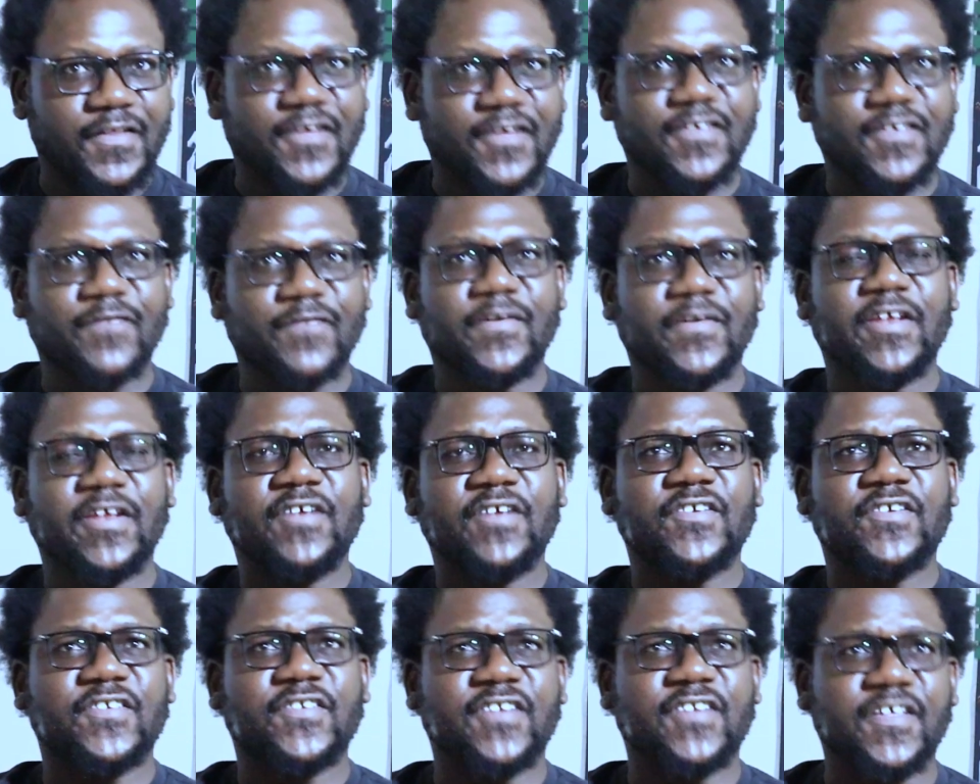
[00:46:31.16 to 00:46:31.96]
there's a very
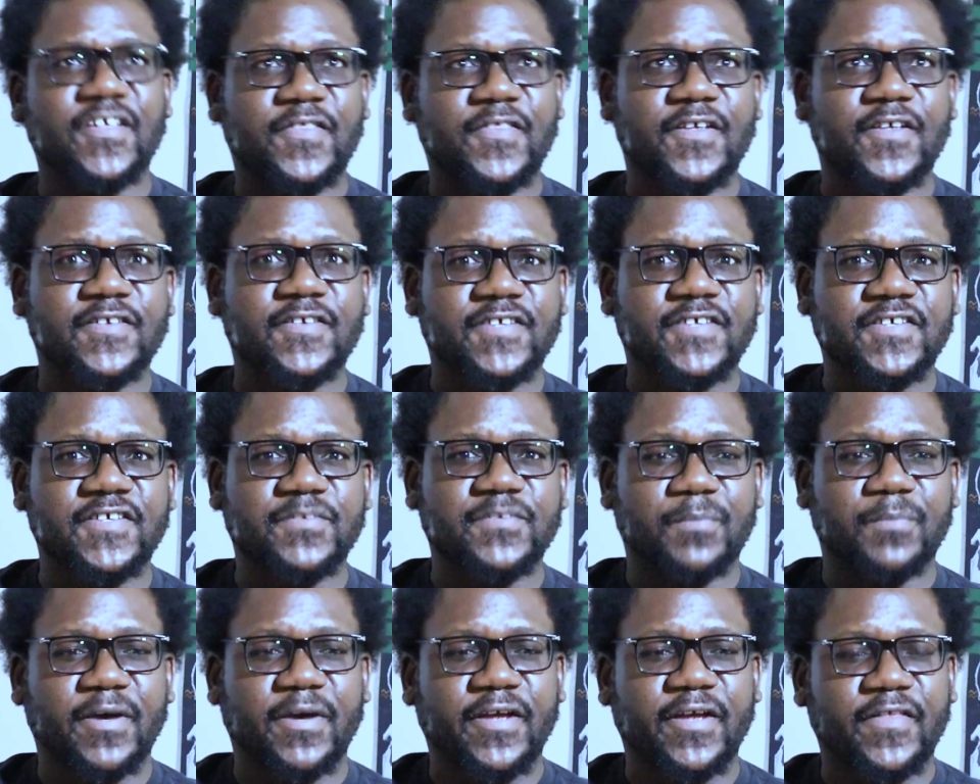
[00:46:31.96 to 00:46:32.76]
interesting thesis
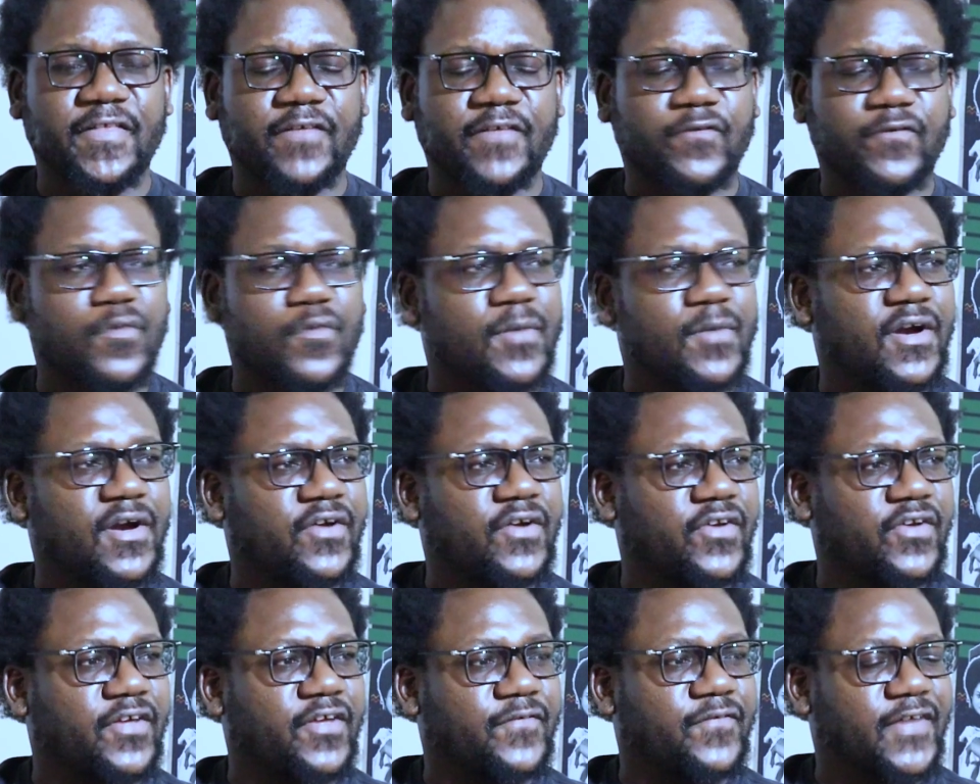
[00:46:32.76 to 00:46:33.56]
by the former
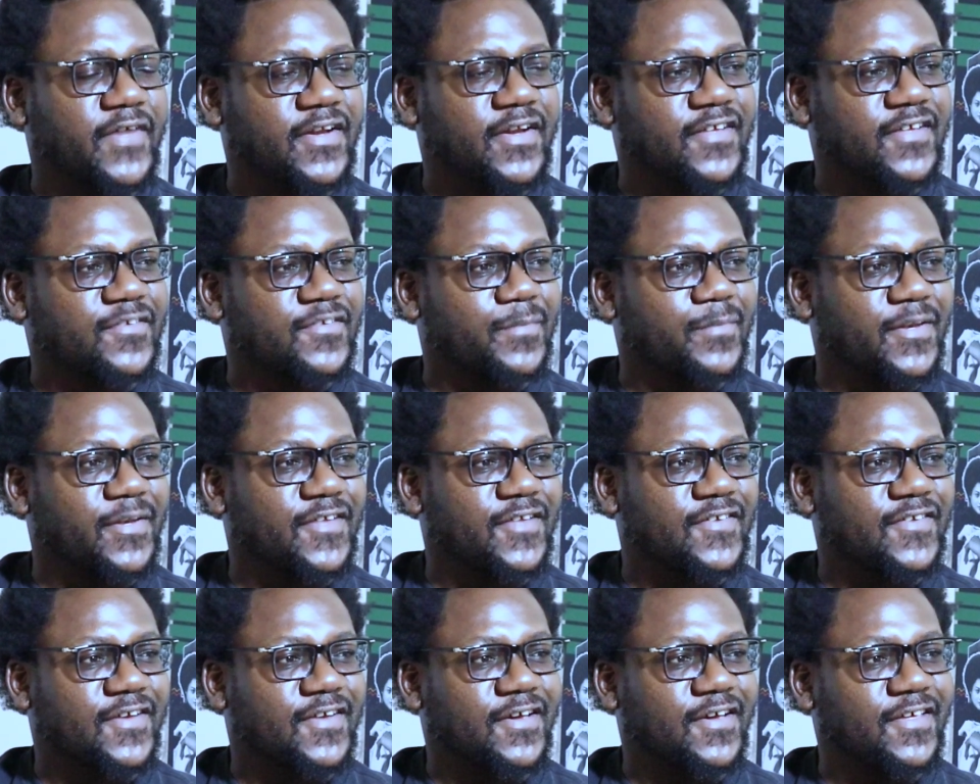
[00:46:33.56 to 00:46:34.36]
Greek finance
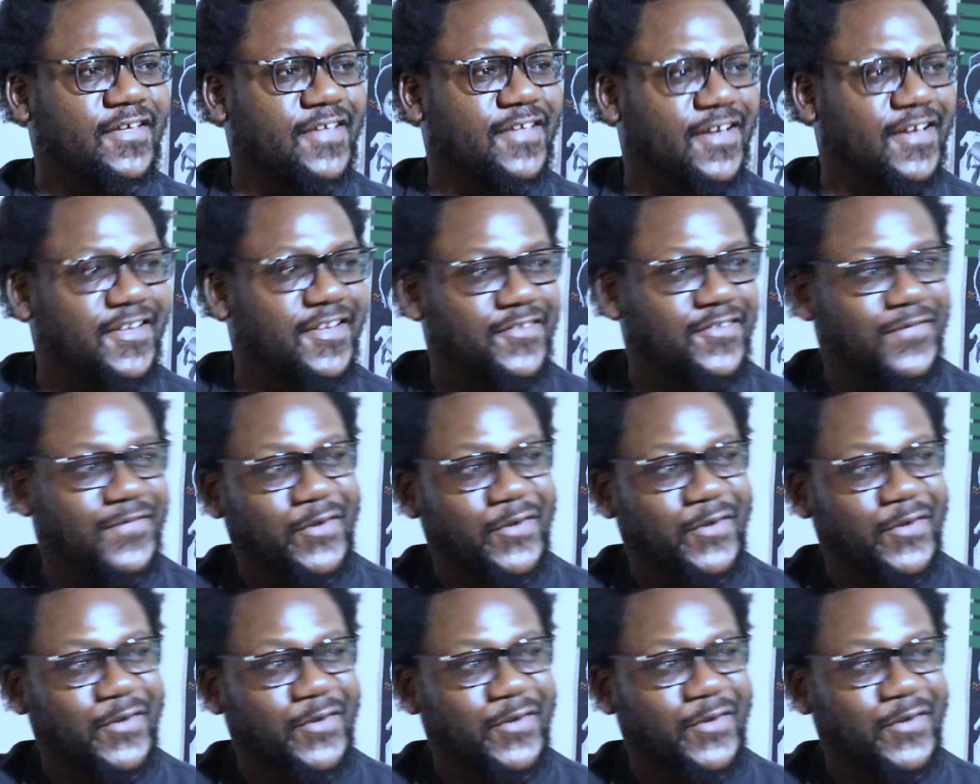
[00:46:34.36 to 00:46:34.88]
minister, Yanis